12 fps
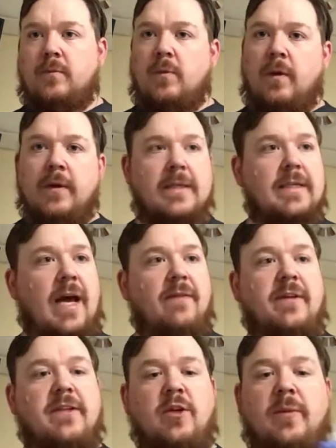This is IV
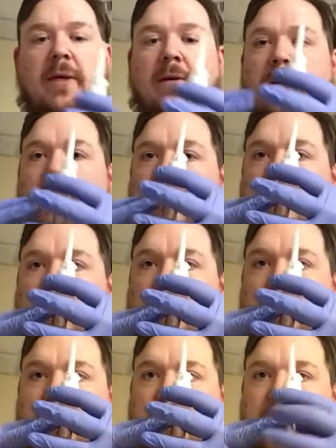tubing.
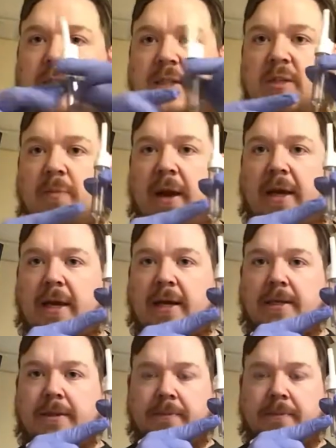This is the spike end.